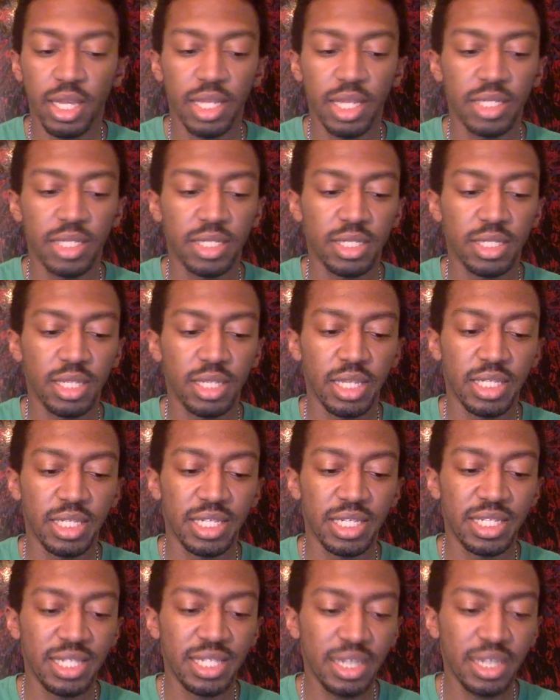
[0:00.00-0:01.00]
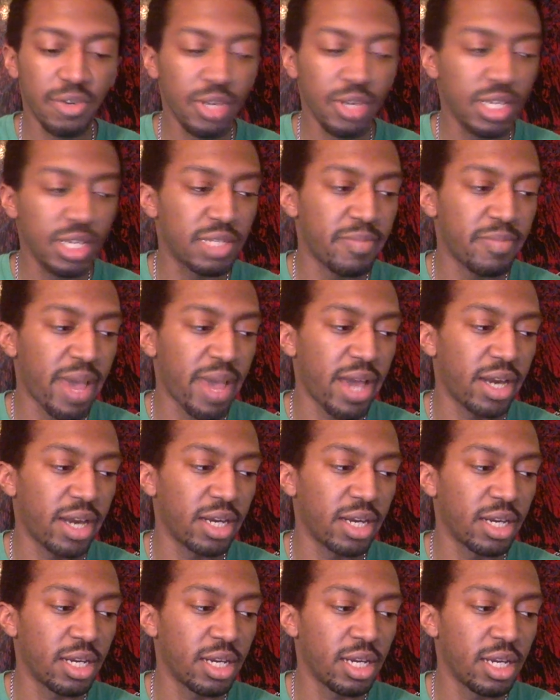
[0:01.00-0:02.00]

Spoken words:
It's a serious matter.